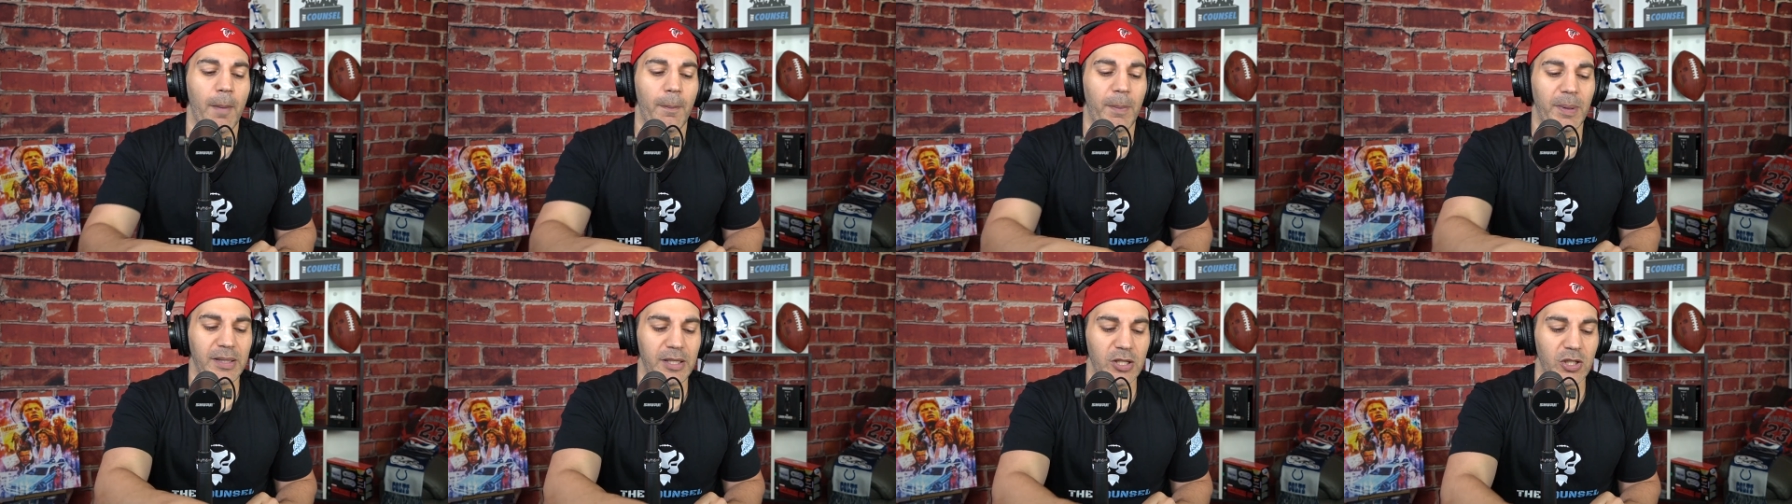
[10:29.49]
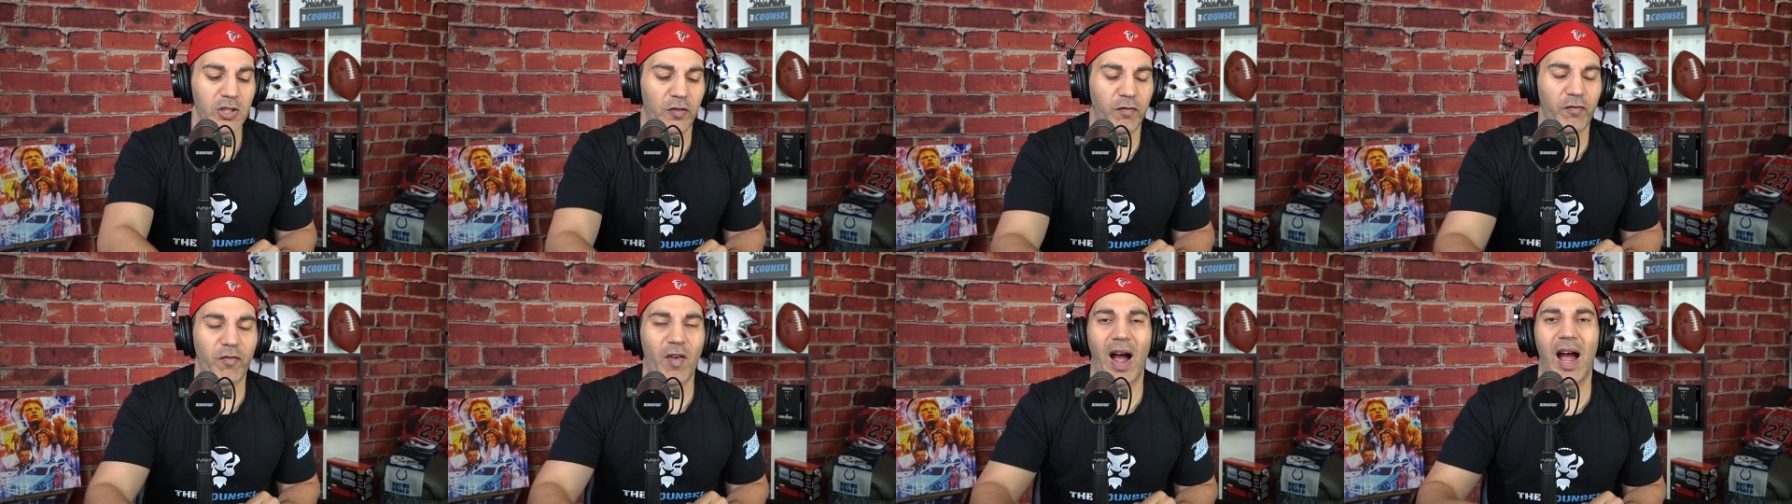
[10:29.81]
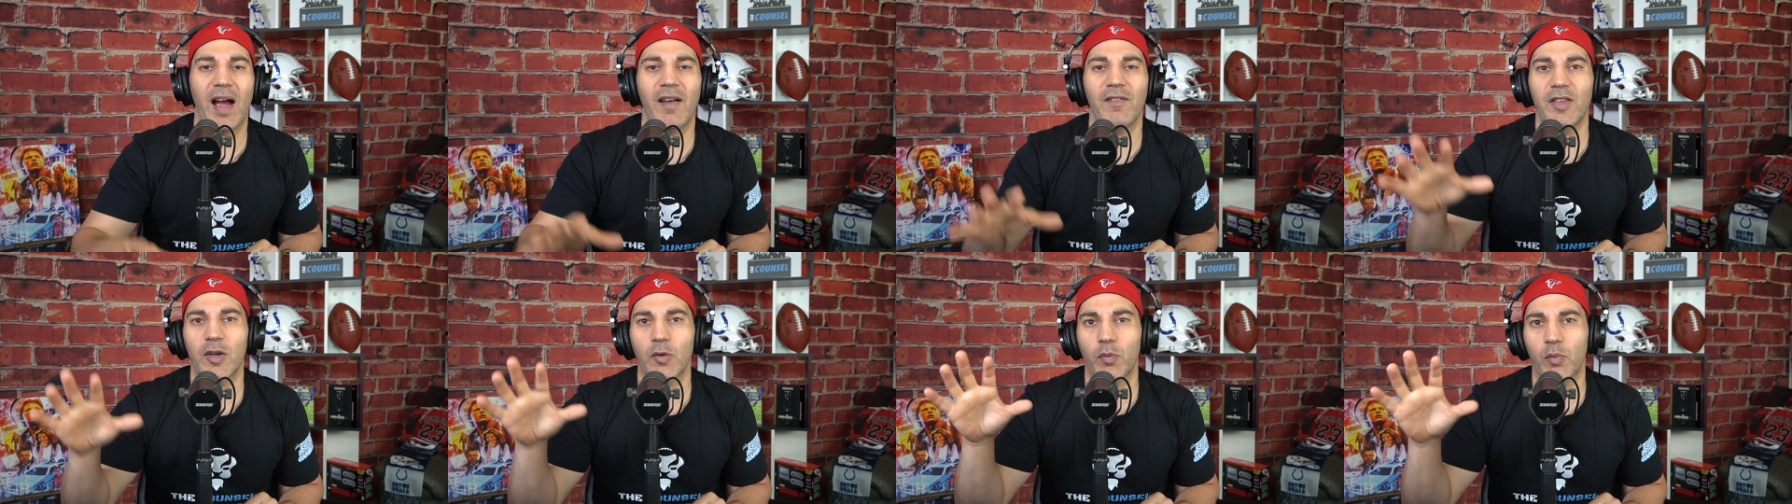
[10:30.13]
but these are
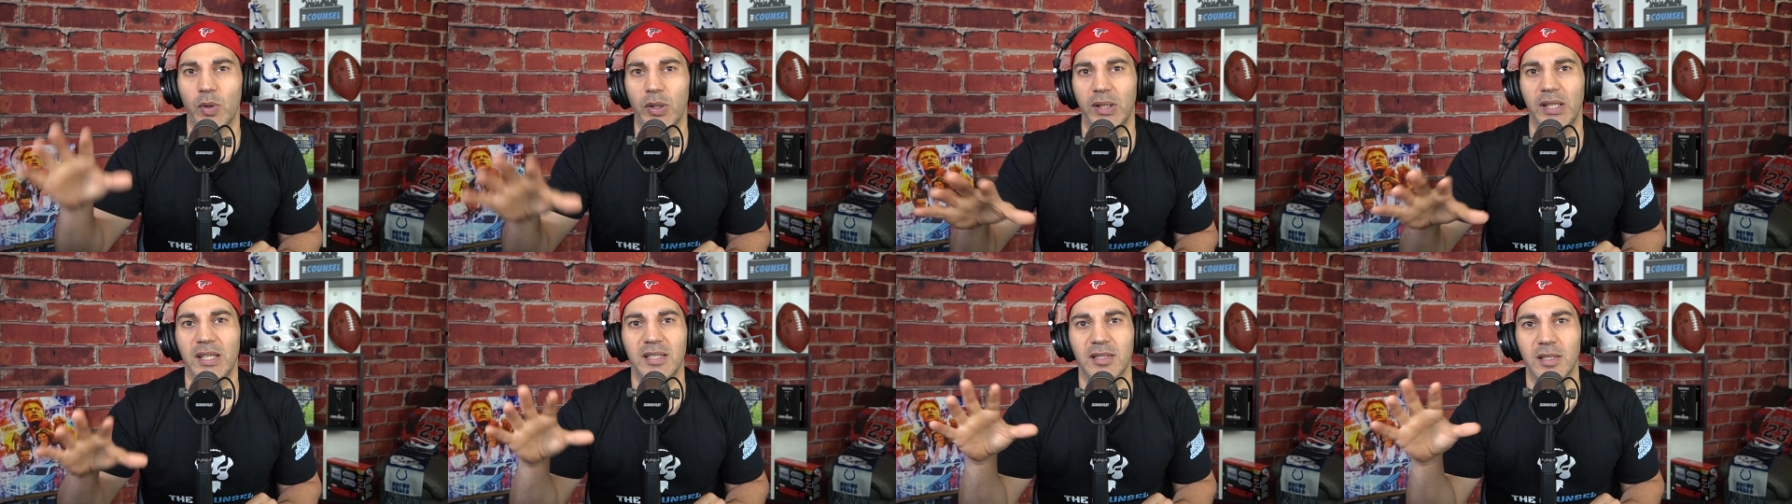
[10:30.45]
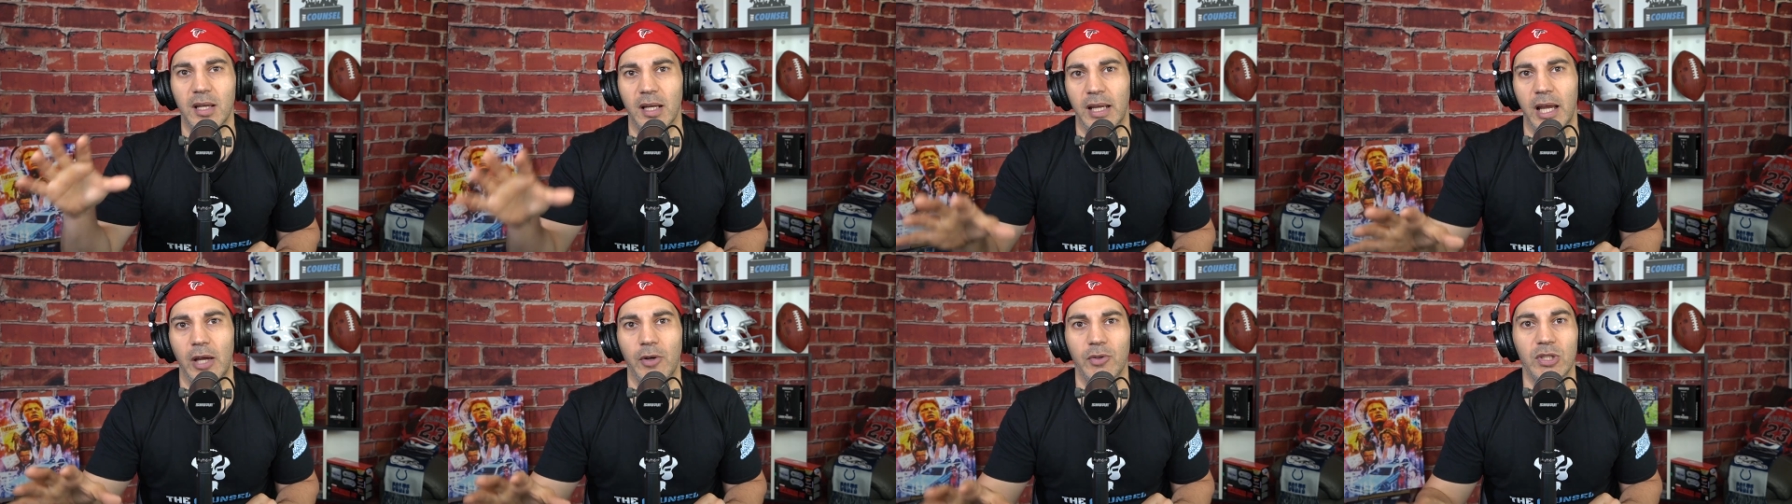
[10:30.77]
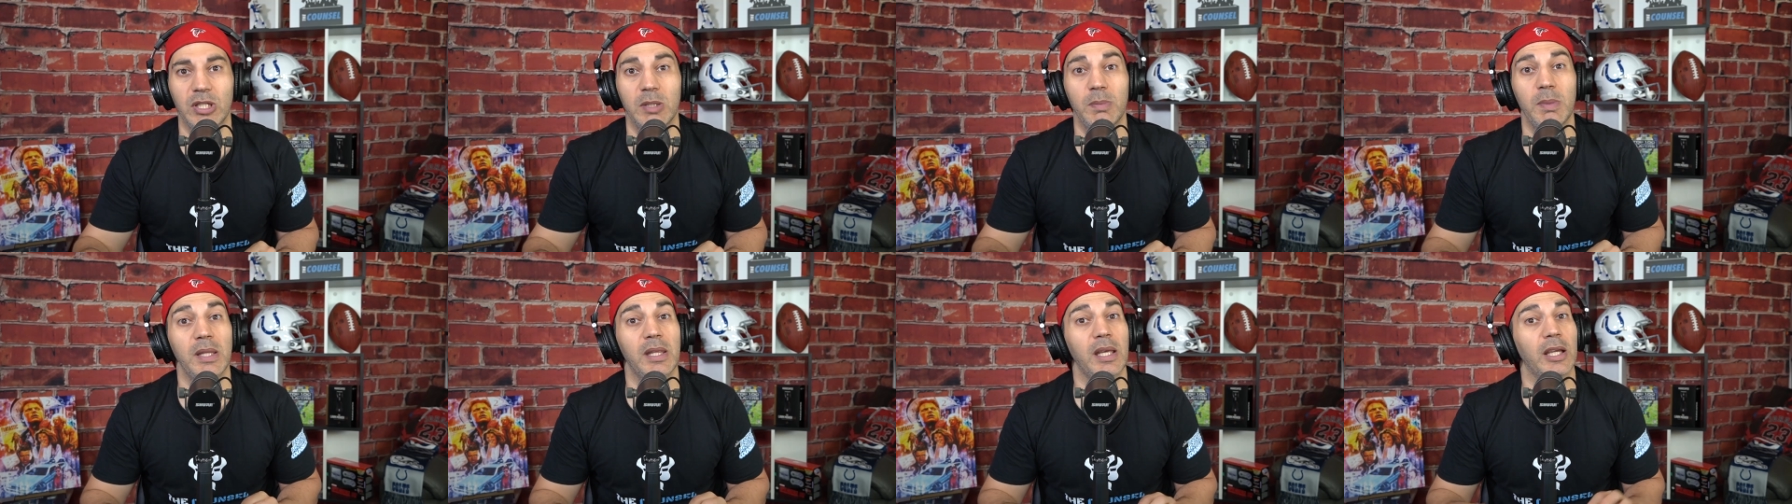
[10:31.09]
five that really stuck
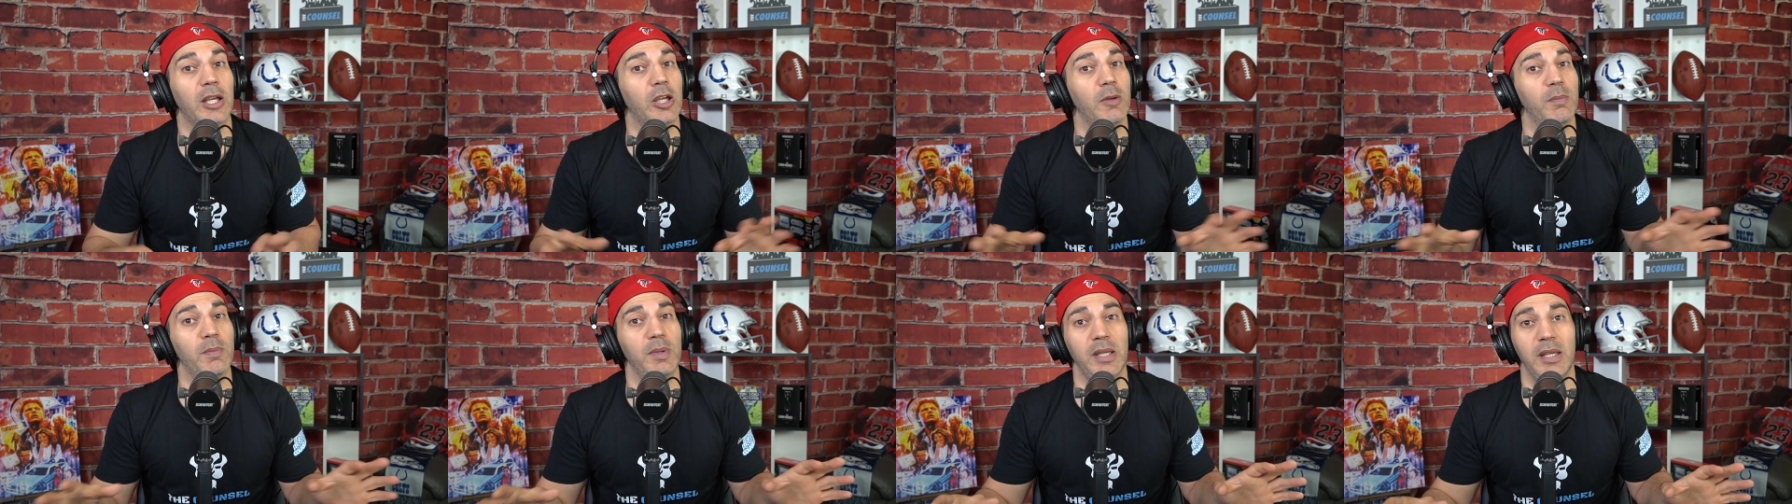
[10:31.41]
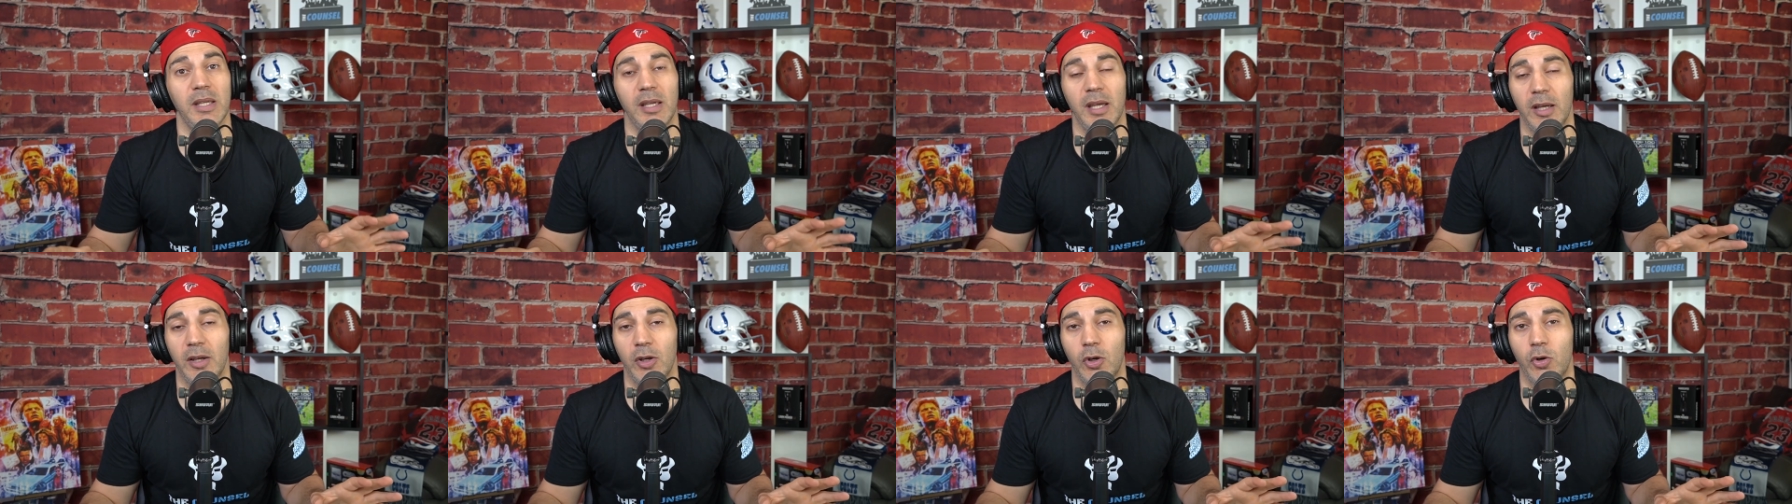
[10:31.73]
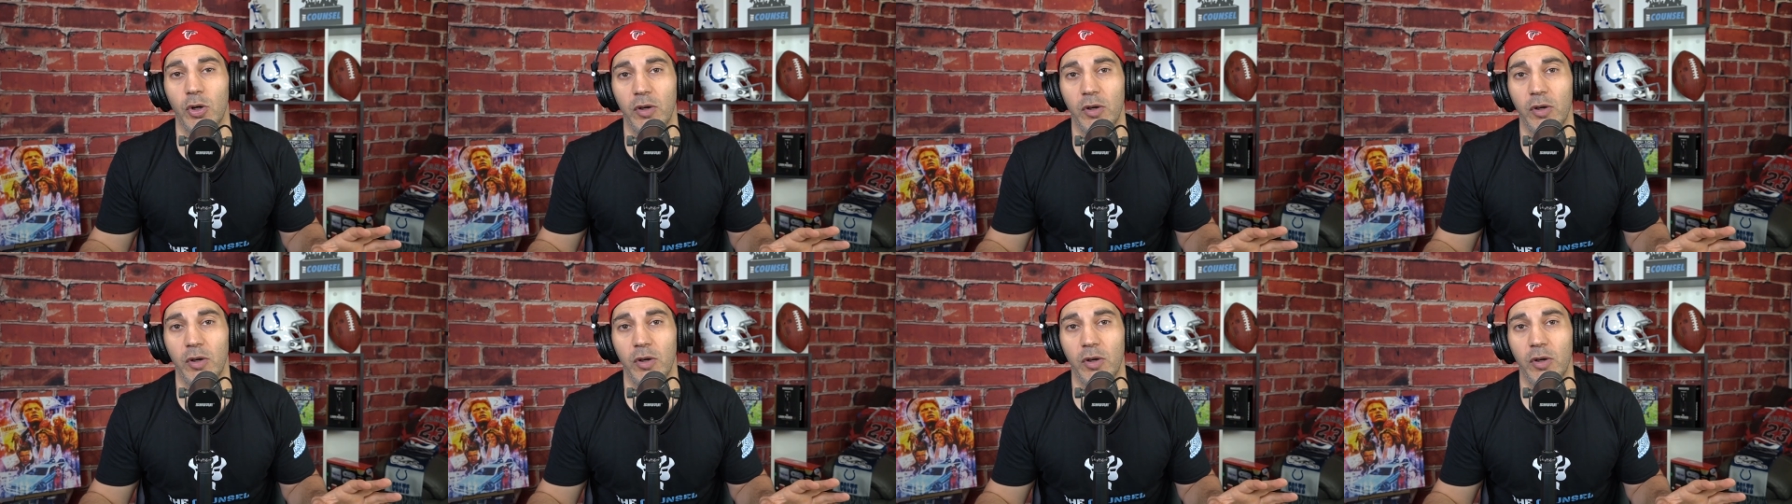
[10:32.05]
out to me that could be